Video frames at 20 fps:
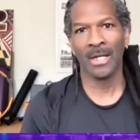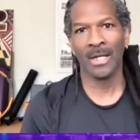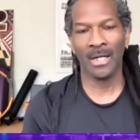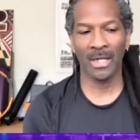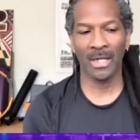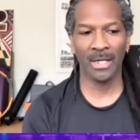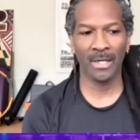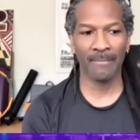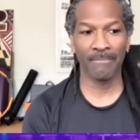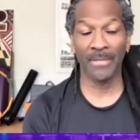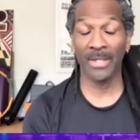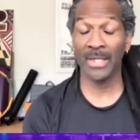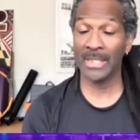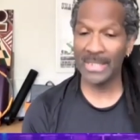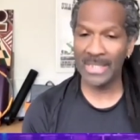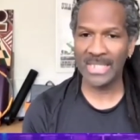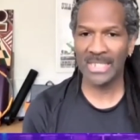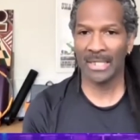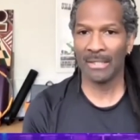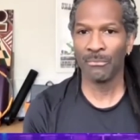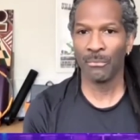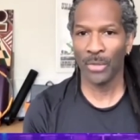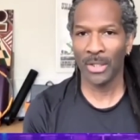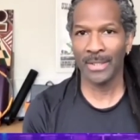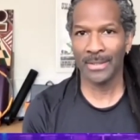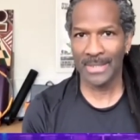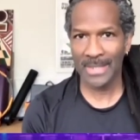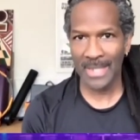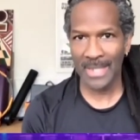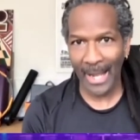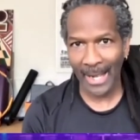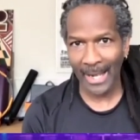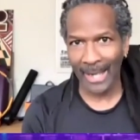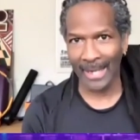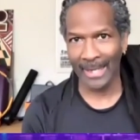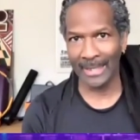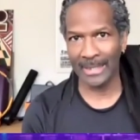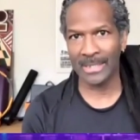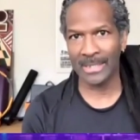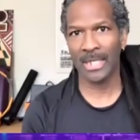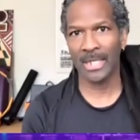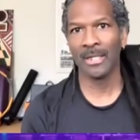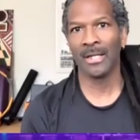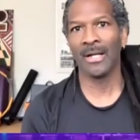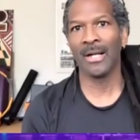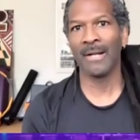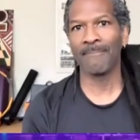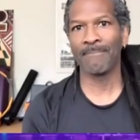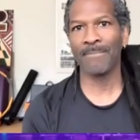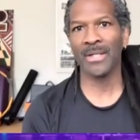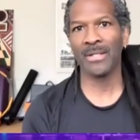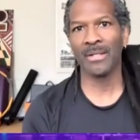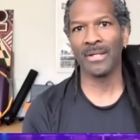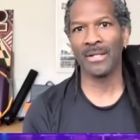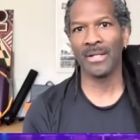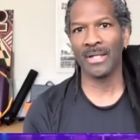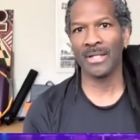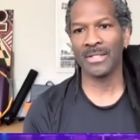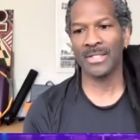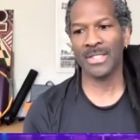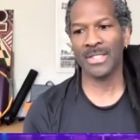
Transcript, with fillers: uh, in someone's eyes um, uh, and